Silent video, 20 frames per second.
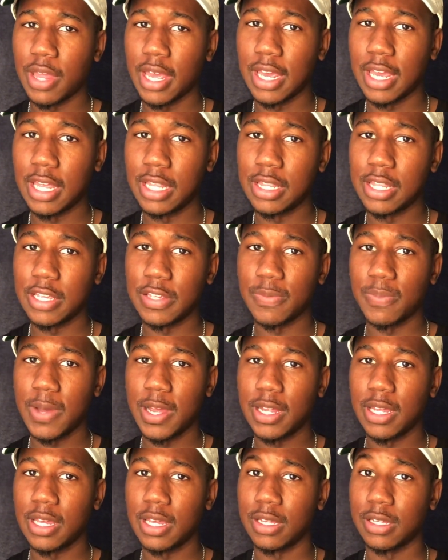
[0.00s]
they get this
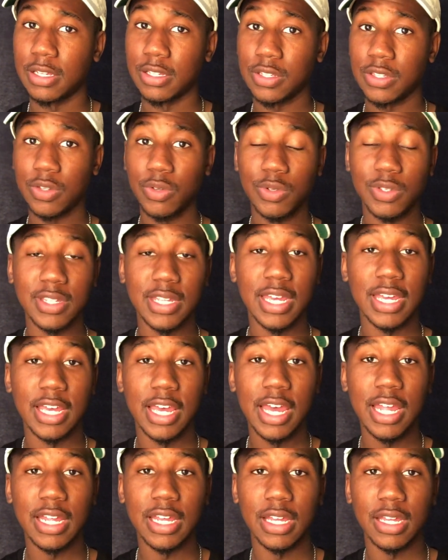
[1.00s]
money, and as soon as they
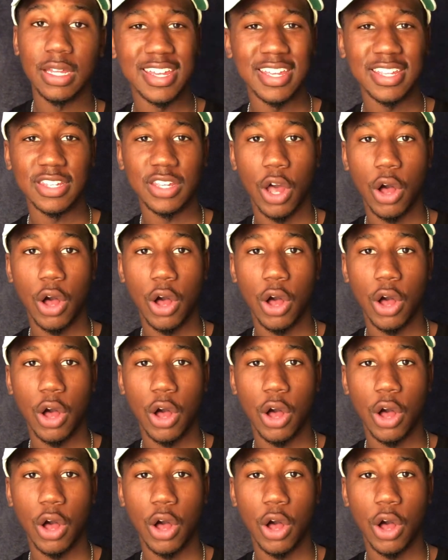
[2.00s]
get it, it's